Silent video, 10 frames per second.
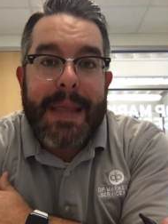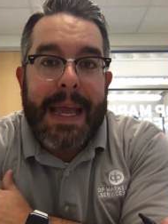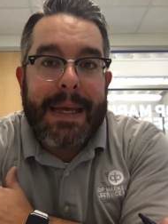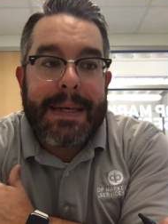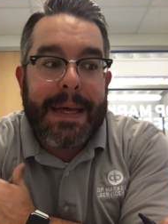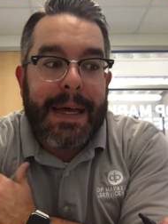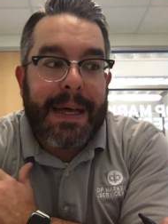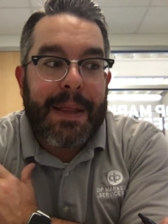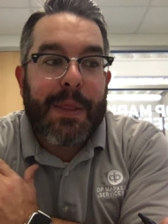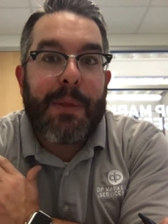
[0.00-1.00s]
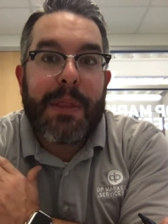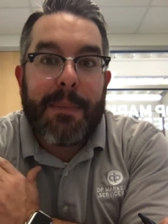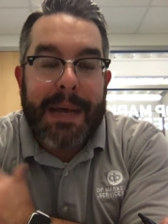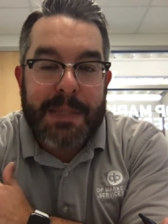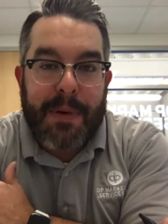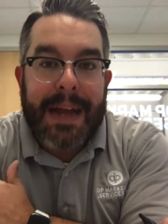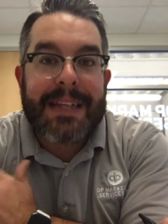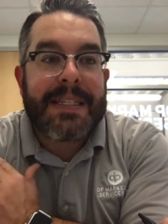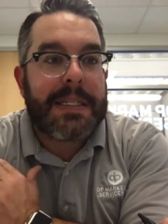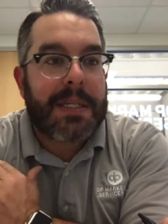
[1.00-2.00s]
And uh, the best
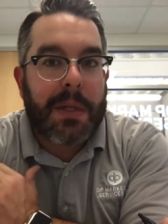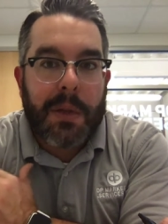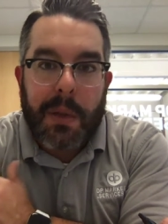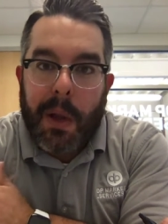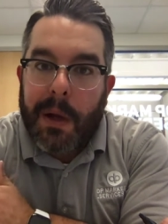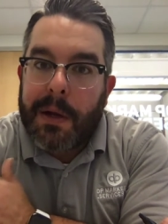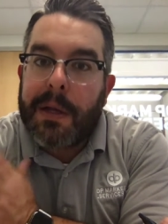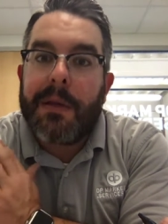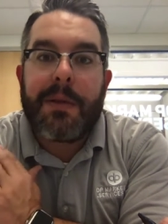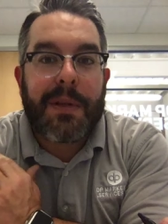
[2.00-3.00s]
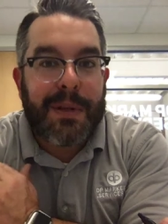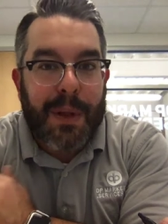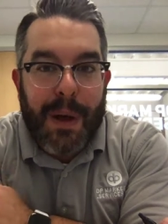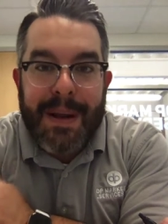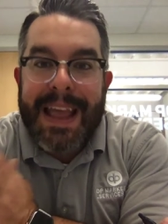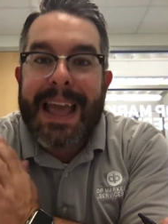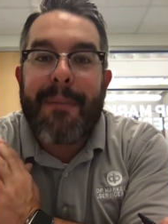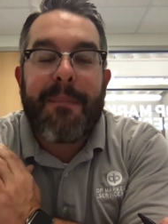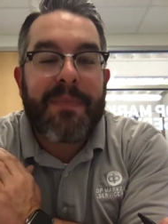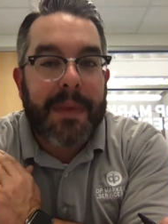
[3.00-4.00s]
practice is long, the long
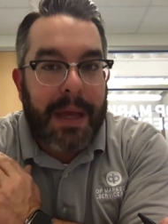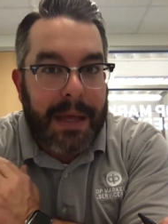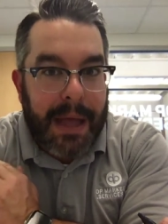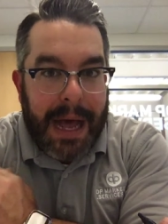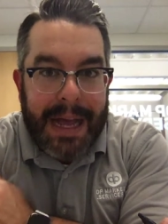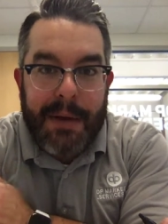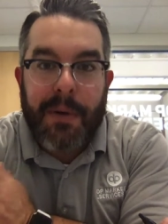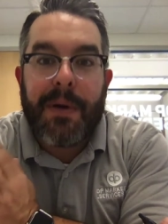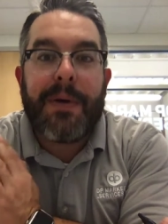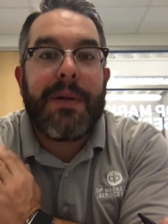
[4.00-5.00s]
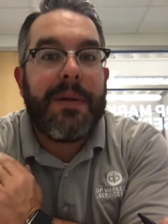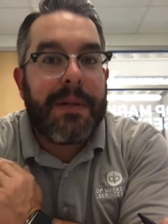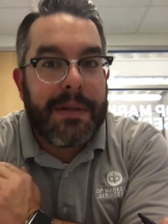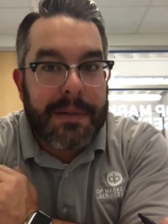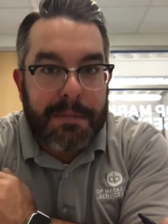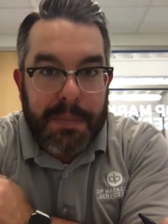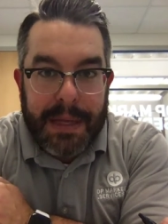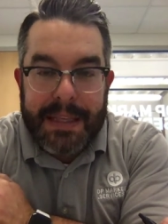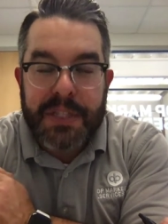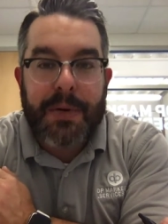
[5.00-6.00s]
game, uh, high road,
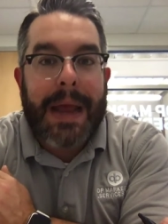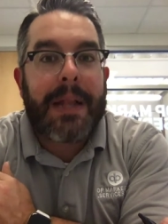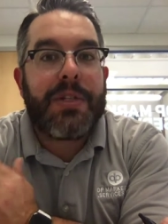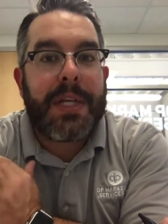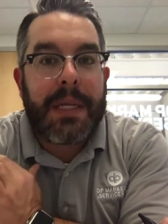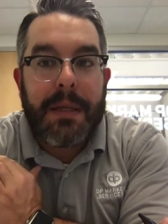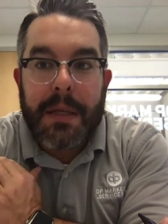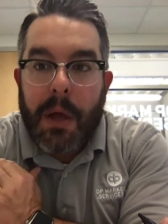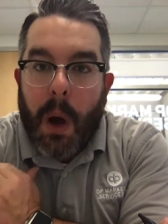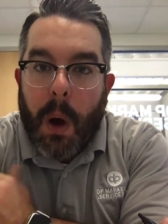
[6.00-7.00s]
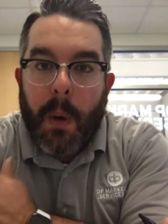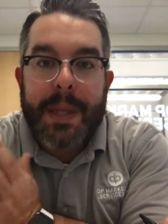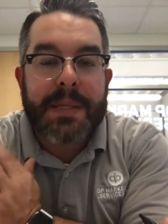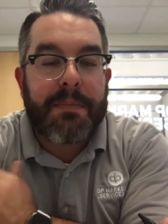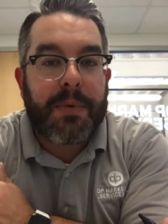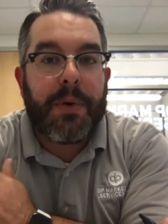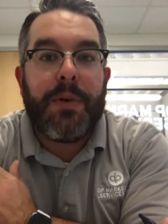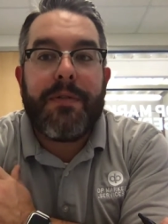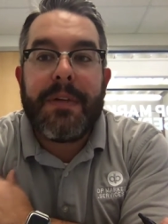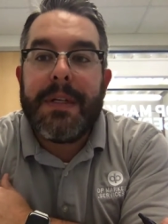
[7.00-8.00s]
play the strategy, always
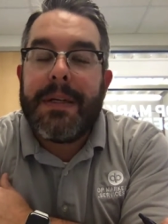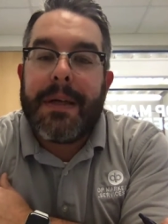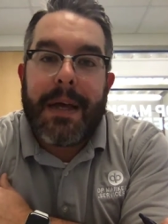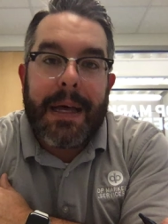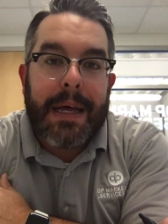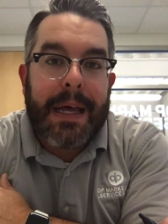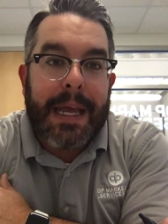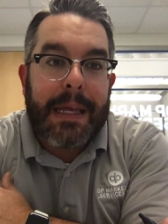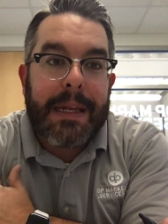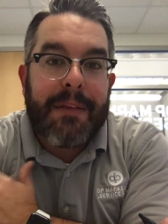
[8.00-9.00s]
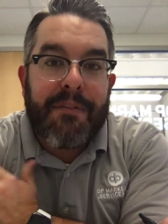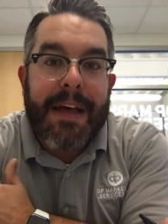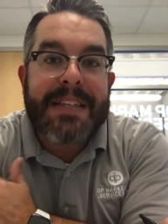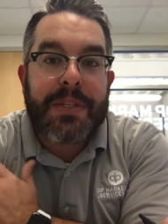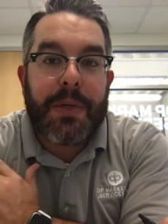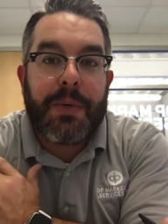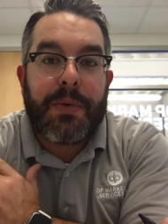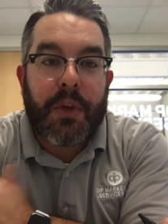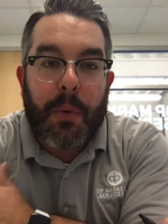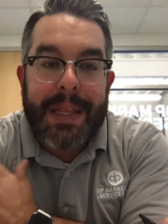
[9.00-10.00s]
improve uh, and invest to
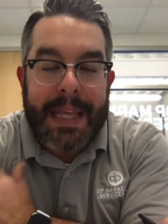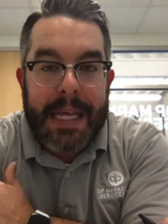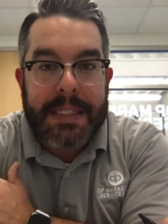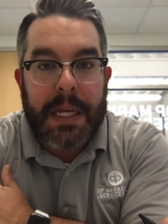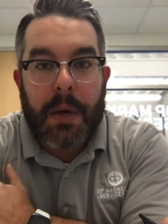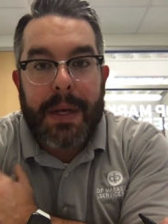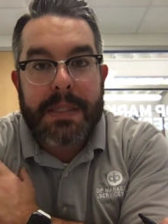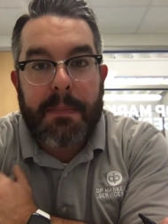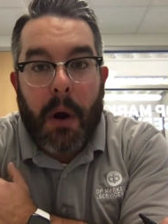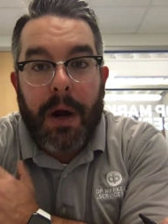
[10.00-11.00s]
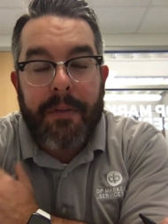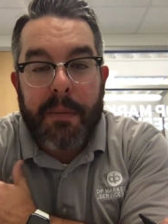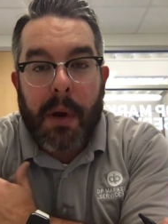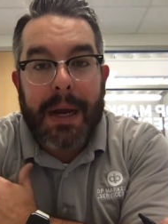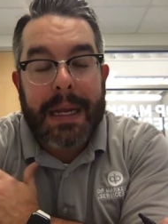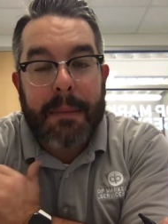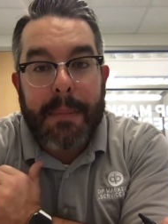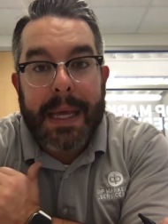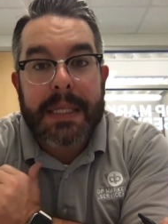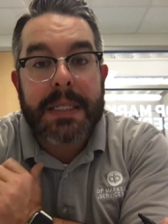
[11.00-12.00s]
doing the SEO as a part of a marketing
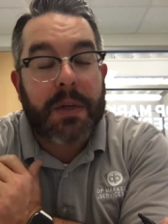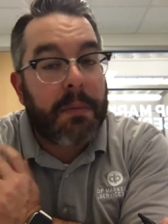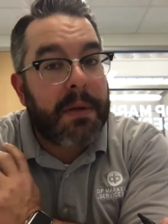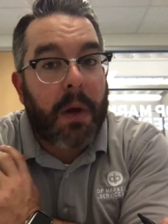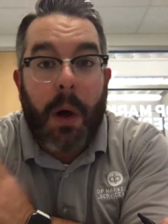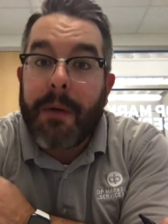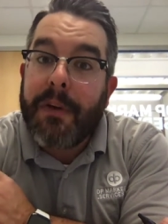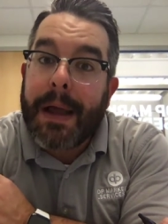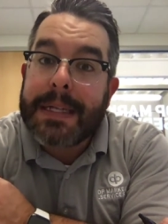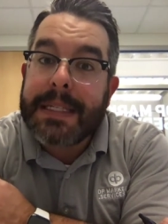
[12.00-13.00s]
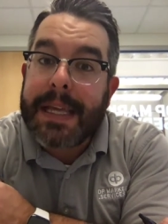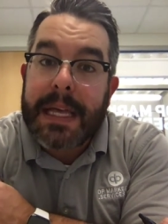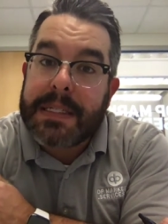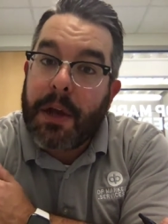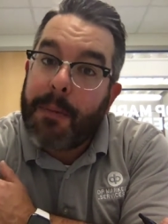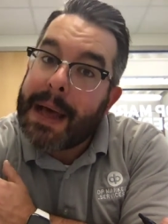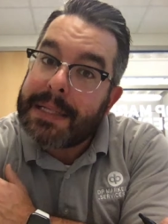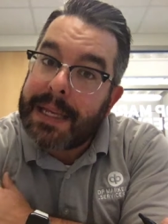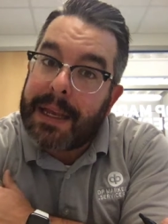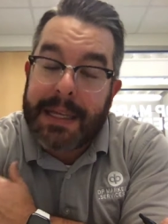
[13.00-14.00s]
mix. Don't put all of your eggs in the SEO
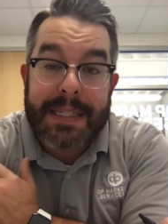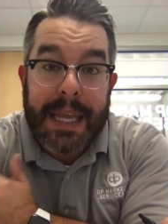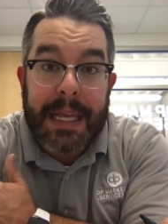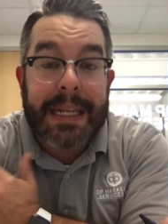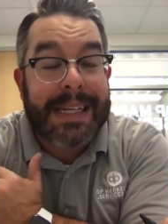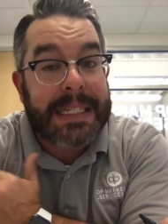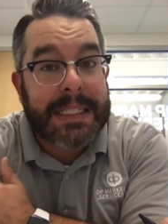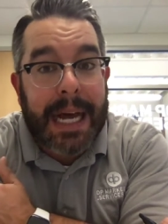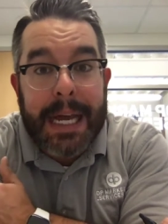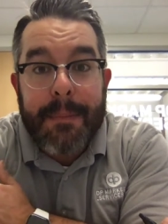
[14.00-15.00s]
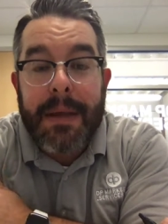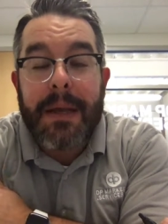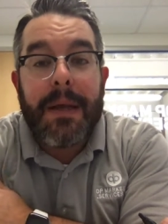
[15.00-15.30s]
basket because, again, it takes time.